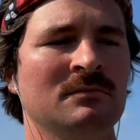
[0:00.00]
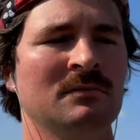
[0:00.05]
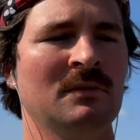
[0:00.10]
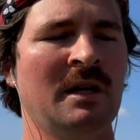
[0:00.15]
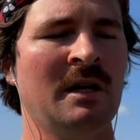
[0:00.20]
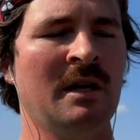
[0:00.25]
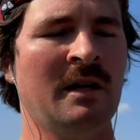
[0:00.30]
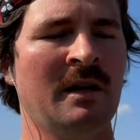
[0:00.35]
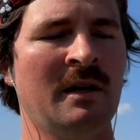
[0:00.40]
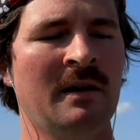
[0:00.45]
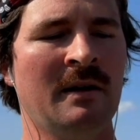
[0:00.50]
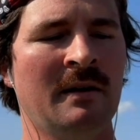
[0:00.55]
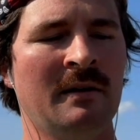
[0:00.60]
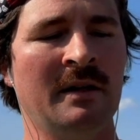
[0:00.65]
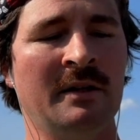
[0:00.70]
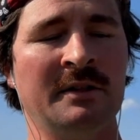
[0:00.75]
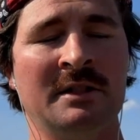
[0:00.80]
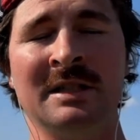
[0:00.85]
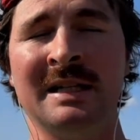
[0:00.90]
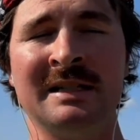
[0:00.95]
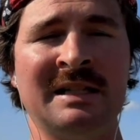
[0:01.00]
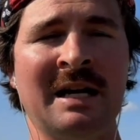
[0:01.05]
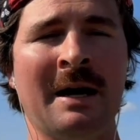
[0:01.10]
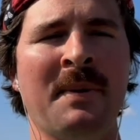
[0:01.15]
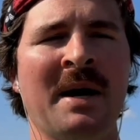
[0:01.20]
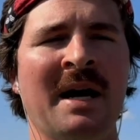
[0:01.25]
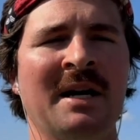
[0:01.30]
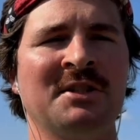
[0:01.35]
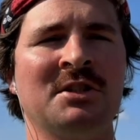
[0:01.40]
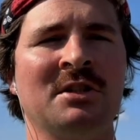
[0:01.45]
let that
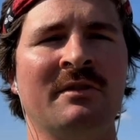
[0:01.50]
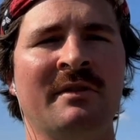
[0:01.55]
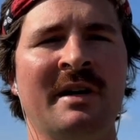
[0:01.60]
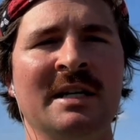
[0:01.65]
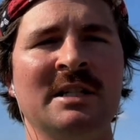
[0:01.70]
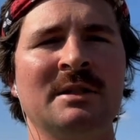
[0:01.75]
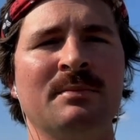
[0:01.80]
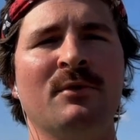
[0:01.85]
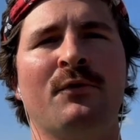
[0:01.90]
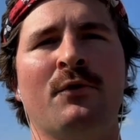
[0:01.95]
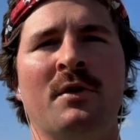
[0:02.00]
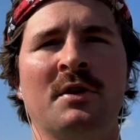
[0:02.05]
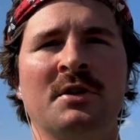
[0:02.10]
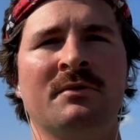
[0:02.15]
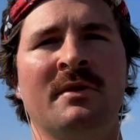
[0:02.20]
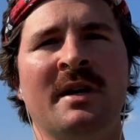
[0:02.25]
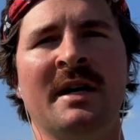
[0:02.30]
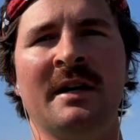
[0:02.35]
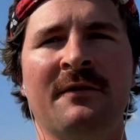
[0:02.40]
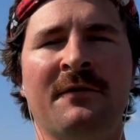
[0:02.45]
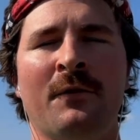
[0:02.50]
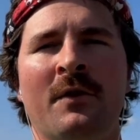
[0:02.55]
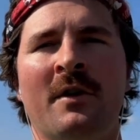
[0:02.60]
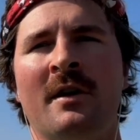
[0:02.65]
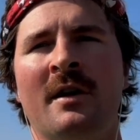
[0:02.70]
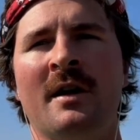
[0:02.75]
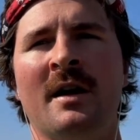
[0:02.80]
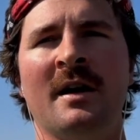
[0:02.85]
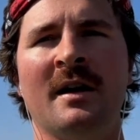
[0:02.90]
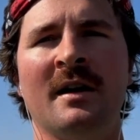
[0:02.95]
pasture rest before it's ready
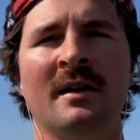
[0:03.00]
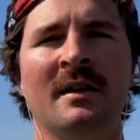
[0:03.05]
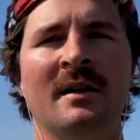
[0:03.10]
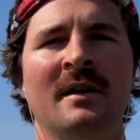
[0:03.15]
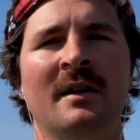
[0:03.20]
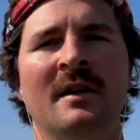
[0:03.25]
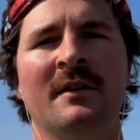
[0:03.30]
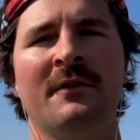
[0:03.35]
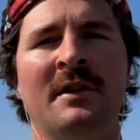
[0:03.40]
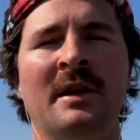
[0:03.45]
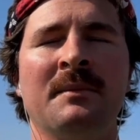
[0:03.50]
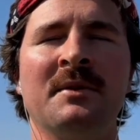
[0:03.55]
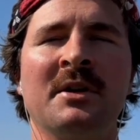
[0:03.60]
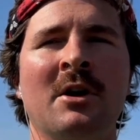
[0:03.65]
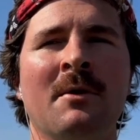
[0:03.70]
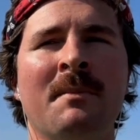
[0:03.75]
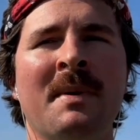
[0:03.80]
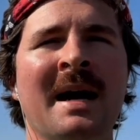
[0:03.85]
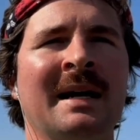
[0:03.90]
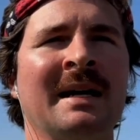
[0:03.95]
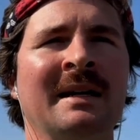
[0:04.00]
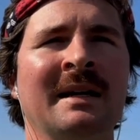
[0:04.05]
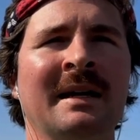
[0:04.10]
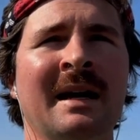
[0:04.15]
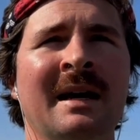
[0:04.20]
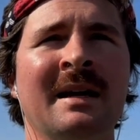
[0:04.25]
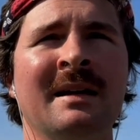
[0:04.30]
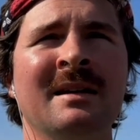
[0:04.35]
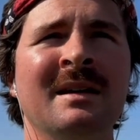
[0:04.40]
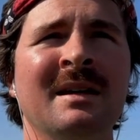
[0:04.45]
for them to go back in
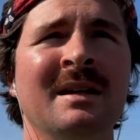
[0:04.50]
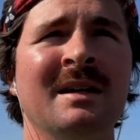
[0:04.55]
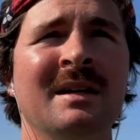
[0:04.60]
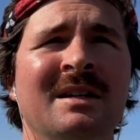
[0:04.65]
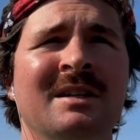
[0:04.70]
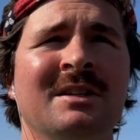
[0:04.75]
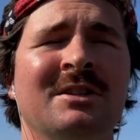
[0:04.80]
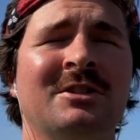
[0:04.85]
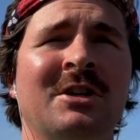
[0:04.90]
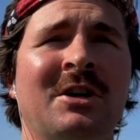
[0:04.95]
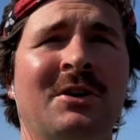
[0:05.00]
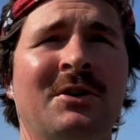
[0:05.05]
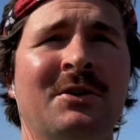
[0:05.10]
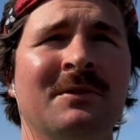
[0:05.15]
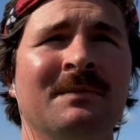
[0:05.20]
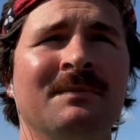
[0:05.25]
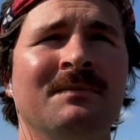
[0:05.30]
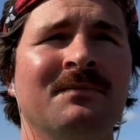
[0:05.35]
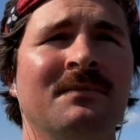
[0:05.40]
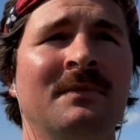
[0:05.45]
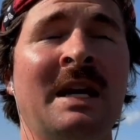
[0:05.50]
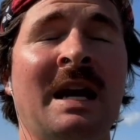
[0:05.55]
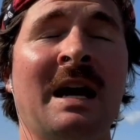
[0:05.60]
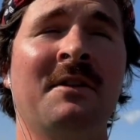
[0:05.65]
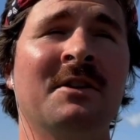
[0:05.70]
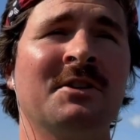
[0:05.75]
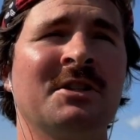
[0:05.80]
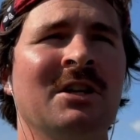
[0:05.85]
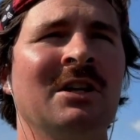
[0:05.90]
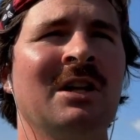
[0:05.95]
again. So
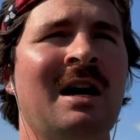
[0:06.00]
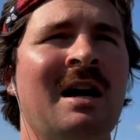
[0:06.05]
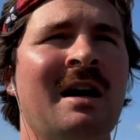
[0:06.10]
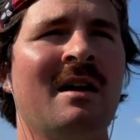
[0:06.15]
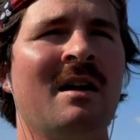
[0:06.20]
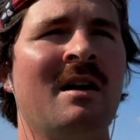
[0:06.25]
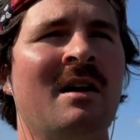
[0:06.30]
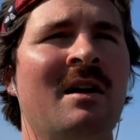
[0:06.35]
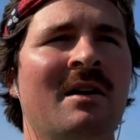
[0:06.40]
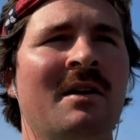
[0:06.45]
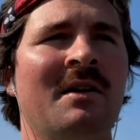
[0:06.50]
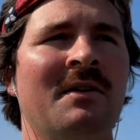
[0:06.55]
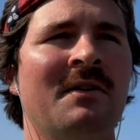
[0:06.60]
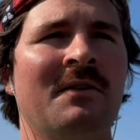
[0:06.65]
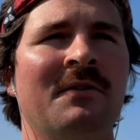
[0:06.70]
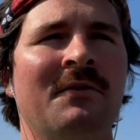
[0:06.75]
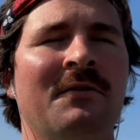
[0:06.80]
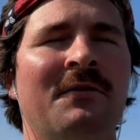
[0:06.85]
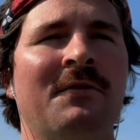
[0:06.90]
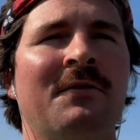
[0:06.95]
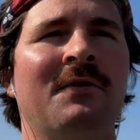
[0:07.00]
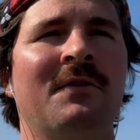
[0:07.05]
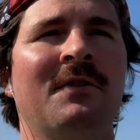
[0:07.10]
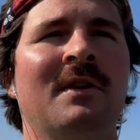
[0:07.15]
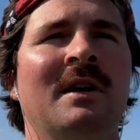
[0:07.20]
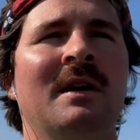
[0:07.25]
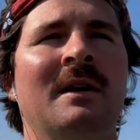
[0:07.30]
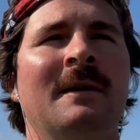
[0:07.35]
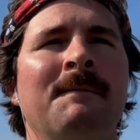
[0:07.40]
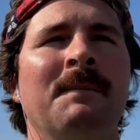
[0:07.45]
there's a lot of
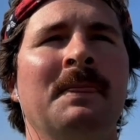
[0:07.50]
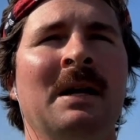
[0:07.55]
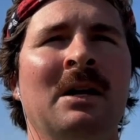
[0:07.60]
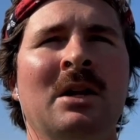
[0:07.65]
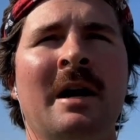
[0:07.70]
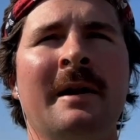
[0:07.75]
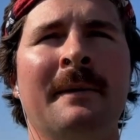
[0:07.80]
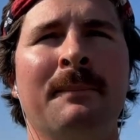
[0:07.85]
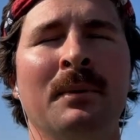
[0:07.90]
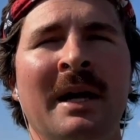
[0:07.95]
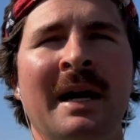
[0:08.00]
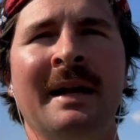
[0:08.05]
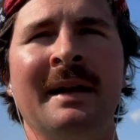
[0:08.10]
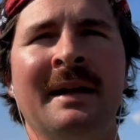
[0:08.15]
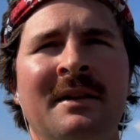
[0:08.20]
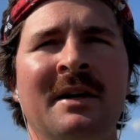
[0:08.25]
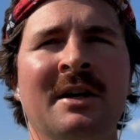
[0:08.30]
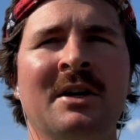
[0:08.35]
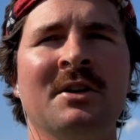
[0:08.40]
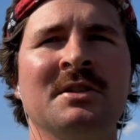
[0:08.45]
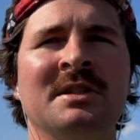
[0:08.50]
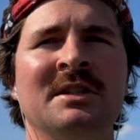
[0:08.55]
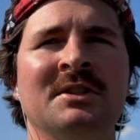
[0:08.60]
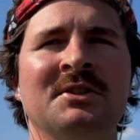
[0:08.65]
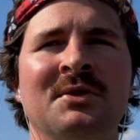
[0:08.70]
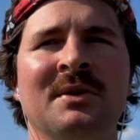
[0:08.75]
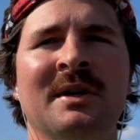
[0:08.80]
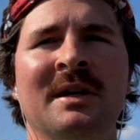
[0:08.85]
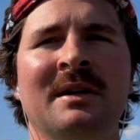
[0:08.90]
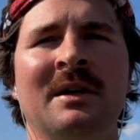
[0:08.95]
planning that goes
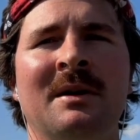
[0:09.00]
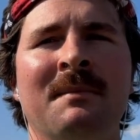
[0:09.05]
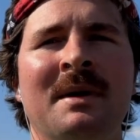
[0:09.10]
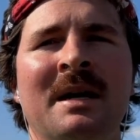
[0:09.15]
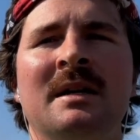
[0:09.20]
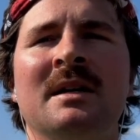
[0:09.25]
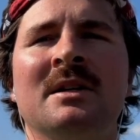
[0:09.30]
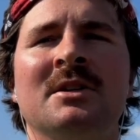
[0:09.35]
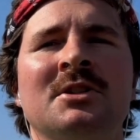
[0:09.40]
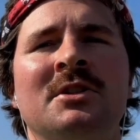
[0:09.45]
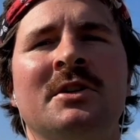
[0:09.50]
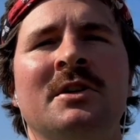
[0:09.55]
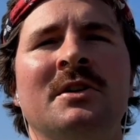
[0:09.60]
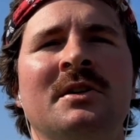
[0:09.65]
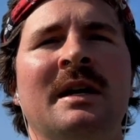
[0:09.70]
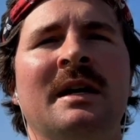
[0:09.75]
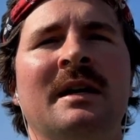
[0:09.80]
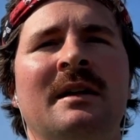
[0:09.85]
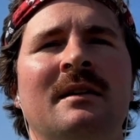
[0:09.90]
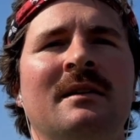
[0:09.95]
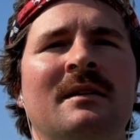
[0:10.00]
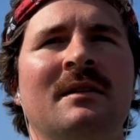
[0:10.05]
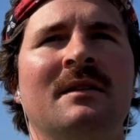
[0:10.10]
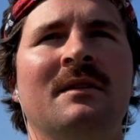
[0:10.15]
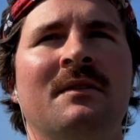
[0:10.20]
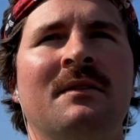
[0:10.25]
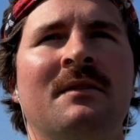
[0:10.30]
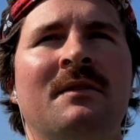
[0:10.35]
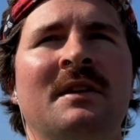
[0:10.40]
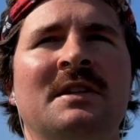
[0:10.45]
into it, making sure that
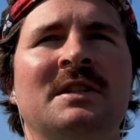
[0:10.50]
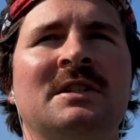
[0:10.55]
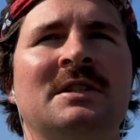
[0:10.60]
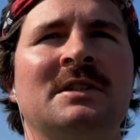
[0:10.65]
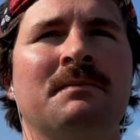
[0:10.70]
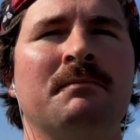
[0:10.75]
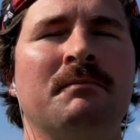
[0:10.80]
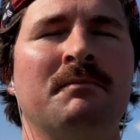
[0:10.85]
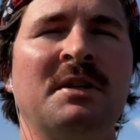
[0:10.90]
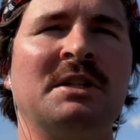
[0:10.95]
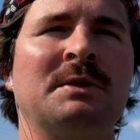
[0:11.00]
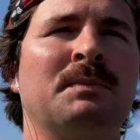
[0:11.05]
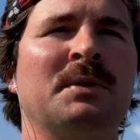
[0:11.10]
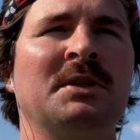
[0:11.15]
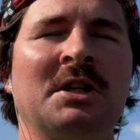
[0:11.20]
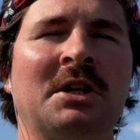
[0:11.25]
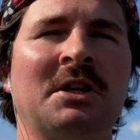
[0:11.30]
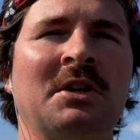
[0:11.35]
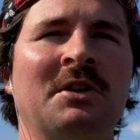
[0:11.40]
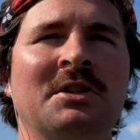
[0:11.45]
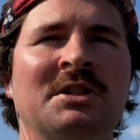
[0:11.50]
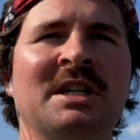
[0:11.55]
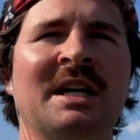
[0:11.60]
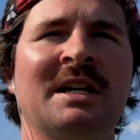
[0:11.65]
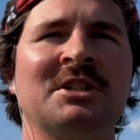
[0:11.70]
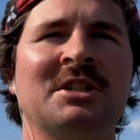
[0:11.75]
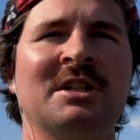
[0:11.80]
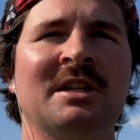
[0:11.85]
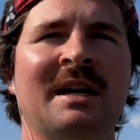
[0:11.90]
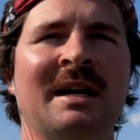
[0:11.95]
this particular
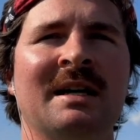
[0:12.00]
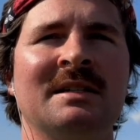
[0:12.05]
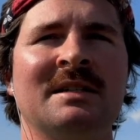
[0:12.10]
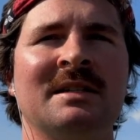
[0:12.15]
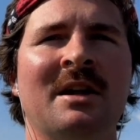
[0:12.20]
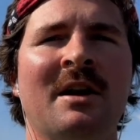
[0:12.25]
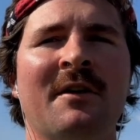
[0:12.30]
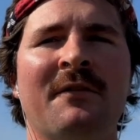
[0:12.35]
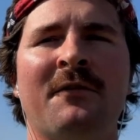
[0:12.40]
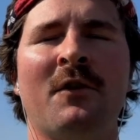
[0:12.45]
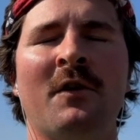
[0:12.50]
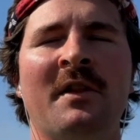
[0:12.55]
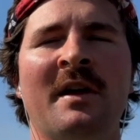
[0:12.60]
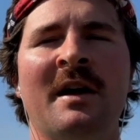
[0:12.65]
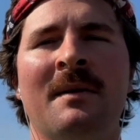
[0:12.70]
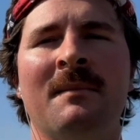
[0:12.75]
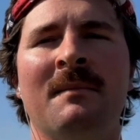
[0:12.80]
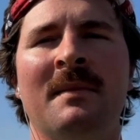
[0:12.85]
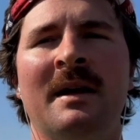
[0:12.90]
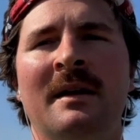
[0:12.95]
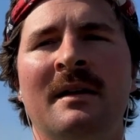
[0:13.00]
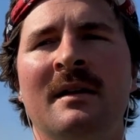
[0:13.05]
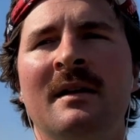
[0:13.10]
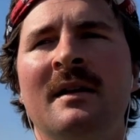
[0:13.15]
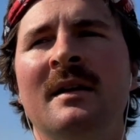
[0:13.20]
section has enough for them, and